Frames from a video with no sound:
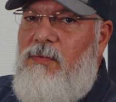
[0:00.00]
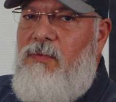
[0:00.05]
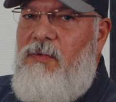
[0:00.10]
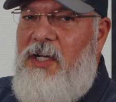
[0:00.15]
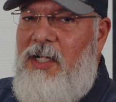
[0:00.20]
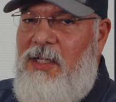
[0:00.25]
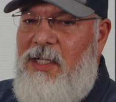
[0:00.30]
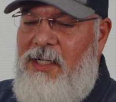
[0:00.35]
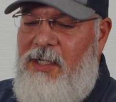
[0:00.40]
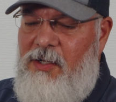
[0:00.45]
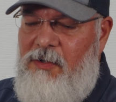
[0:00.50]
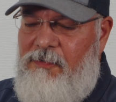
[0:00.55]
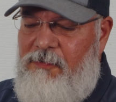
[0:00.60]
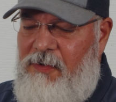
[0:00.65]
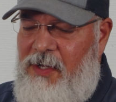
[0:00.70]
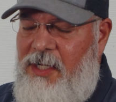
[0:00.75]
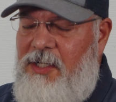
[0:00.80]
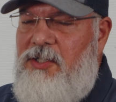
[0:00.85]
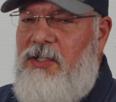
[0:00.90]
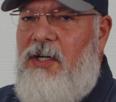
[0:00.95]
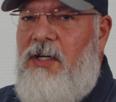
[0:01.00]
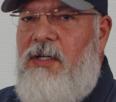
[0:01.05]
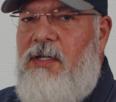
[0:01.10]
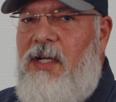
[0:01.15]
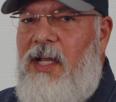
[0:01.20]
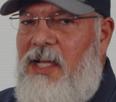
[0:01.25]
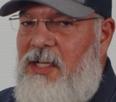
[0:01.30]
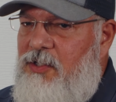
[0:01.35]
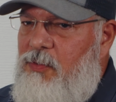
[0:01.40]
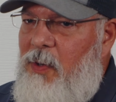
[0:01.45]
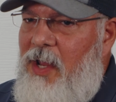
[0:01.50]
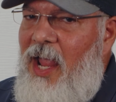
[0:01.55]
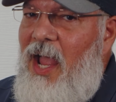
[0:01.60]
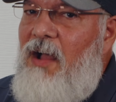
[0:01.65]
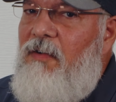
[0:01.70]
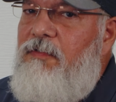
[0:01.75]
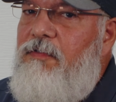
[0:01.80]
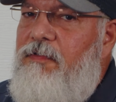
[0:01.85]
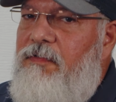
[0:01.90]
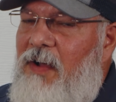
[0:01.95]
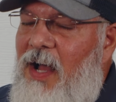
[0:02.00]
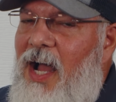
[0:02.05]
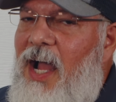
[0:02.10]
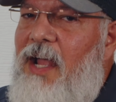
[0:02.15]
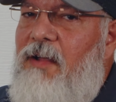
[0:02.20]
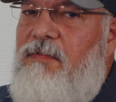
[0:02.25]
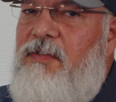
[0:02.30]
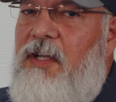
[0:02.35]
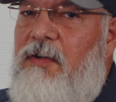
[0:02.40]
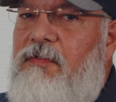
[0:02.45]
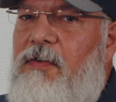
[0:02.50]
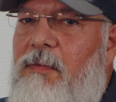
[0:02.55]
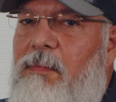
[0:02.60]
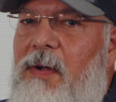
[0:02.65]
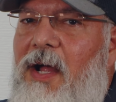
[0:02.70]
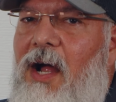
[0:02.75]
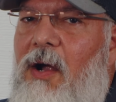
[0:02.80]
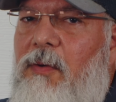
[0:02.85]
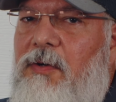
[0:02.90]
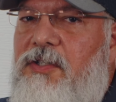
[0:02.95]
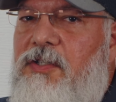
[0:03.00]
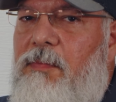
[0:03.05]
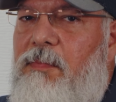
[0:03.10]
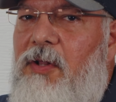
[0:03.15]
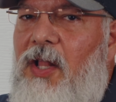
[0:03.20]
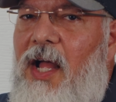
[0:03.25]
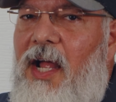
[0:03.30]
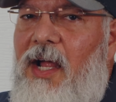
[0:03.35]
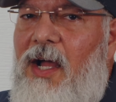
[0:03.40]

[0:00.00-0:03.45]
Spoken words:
really new feature is we have 5 different power supply